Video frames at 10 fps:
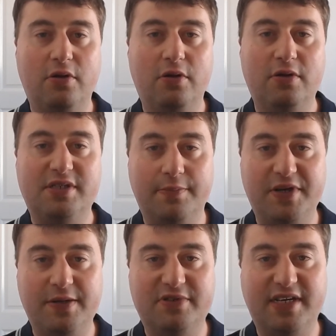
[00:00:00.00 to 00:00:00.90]
some
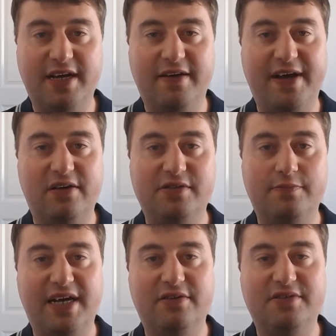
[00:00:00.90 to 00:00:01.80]
people say
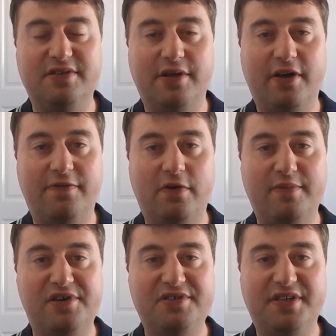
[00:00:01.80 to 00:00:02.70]
£1,000 is enough for an
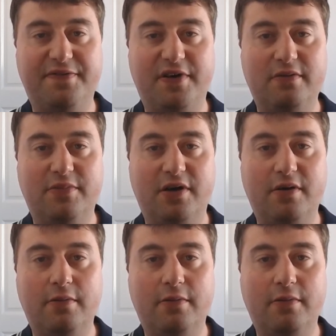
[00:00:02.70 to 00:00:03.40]
emergency fund, but